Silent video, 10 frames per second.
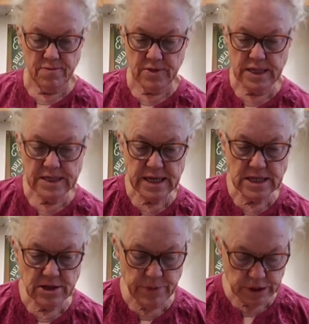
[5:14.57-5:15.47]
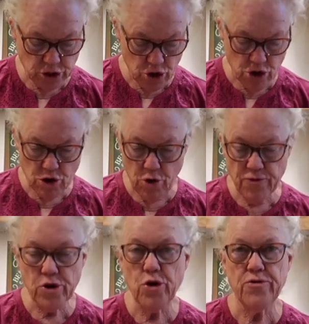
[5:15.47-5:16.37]
These things have been turned
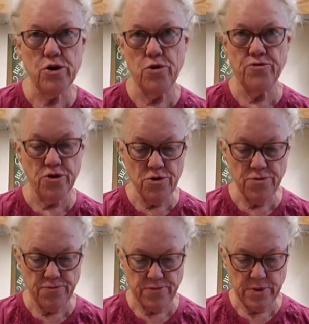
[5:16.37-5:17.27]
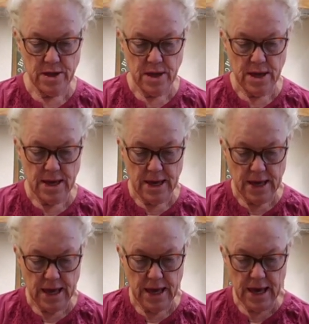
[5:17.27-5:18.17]
over and over and over.
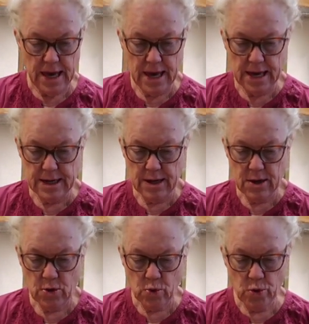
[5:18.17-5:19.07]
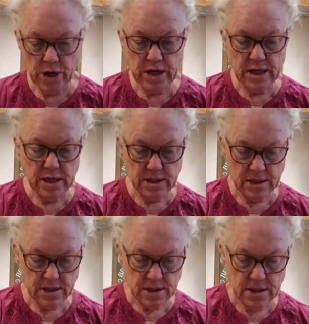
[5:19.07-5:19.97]
And we're gonna
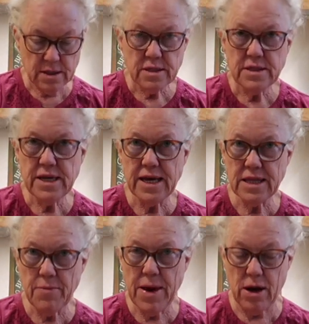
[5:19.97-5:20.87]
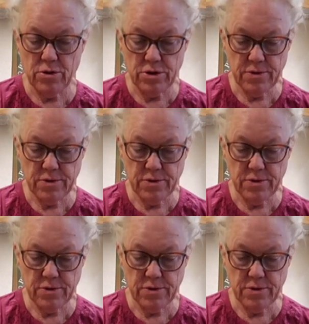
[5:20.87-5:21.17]
take them out.